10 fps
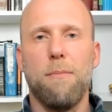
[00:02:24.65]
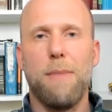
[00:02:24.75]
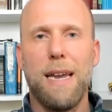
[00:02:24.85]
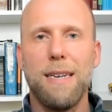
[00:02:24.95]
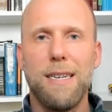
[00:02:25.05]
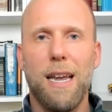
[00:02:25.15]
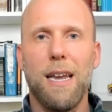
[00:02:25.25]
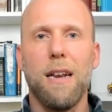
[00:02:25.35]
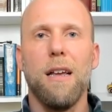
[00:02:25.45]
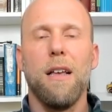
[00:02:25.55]

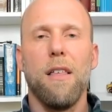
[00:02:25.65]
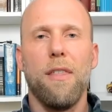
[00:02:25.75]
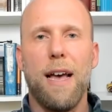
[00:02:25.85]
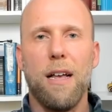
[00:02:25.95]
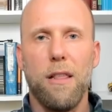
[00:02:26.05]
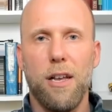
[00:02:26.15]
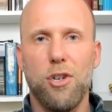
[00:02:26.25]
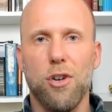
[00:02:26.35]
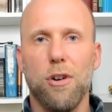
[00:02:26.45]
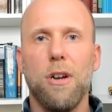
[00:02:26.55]
maintain that
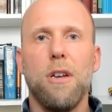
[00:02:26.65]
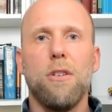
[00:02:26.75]
ledger